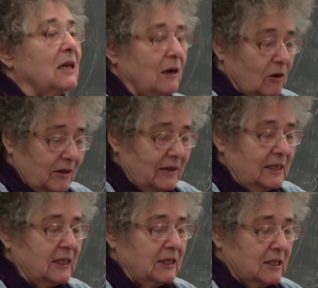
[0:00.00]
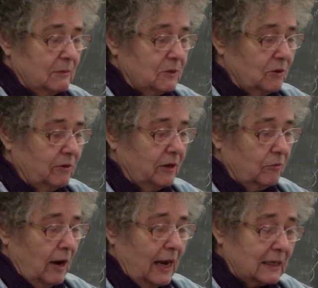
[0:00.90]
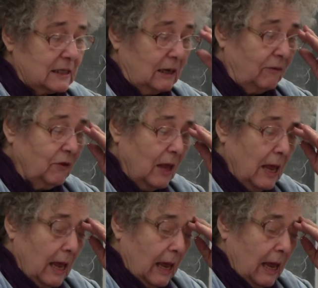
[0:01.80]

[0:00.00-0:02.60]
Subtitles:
and all these systems are interactive.